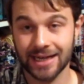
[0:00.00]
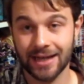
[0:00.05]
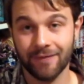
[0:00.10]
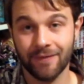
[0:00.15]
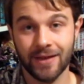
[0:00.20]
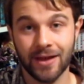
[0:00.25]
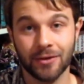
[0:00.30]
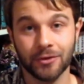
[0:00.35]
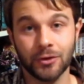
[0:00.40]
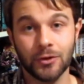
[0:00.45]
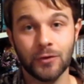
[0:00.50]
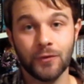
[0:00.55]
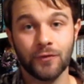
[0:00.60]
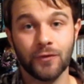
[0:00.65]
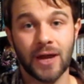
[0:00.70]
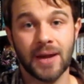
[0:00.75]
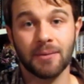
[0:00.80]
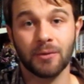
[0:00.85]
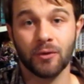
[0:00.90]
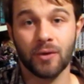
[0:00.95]
and I found Who
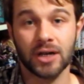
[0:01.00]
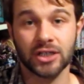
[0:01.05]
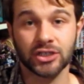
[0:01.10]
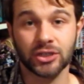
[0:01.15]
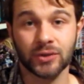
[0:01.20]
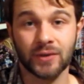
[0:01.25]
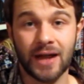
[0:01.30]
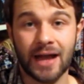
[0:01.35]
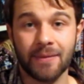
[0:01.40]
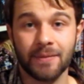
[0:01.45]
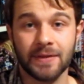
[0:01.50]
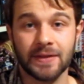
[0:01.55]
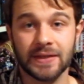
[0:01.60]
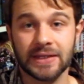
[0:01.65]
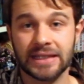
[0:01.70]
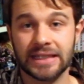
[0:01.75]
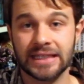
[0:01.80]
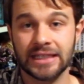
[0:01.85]
Framed Roger Rabbit,